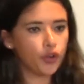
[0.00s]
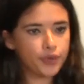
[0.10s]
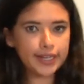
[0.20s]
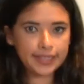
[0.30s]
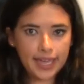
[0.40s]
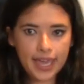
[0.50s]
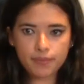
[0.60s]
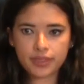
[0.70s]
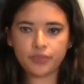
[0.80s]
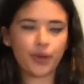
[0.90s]
on
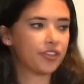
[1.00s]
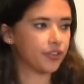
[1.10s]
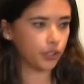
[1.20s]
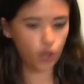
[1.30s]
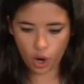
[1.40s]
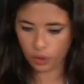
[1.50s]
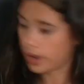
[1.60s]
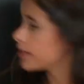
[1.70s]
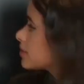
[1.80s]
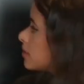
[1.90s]
reclaim rather than
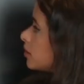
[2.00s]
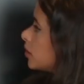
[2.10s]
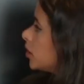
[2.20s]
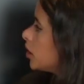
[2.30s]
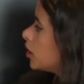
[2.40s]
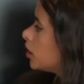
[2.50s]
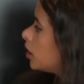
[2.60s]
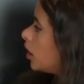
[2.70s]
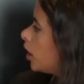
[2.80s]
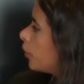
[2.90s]
conquest.
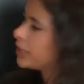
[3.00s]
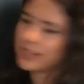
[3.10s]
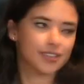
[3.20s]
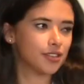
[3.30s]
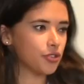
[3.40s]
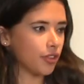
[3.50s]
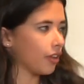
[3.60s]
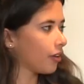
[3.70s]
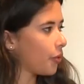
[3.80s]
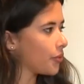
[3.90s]
We can listen to
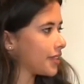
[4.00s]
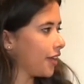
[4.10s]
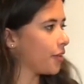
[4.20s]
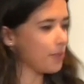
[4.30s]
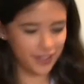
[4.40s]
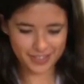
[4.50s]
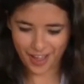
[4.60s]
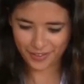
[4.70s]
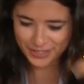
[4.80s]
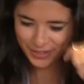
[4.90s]
the quotes later because I have